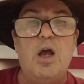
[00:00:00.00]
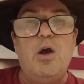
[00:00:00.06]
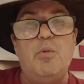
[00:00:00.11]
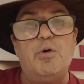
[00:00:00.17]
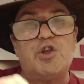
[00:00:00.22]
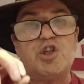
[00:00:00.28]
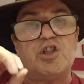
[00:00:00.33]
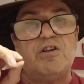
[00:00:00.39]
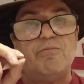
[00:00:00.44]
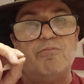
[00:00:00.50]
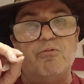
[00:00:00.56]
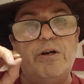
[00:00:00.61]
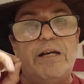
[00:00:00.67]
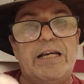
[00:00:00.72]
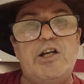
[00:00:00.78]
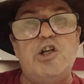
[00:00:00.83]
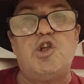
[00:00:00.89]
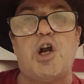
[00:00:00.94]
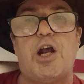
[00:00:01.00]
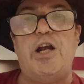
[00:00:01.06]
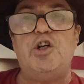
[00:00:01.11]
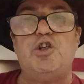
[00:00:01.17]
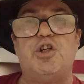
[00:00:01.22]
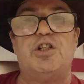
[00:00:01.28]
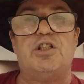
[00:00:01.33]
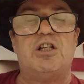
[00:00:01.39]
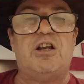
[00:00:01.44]
which
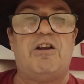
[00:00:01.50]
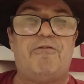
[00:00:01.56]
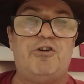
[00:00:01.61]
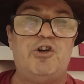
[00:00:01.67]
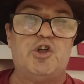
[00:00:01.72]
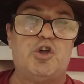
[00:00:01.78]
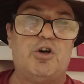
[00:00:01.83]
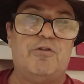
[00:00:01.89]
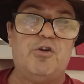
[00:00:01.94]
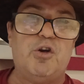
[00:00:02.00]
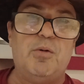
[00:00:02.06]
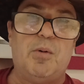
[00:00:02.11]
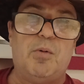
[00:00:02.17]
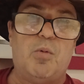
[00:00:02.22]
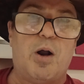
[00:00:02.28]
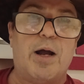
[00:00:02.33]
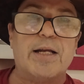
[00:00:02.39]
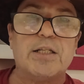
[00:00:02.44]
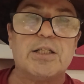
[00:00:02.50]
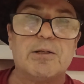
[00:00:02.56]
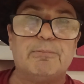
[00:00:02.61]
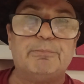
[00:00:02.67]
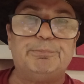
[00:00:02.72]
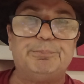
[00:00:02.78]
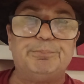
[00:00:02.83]
re-changes the definition of human rights.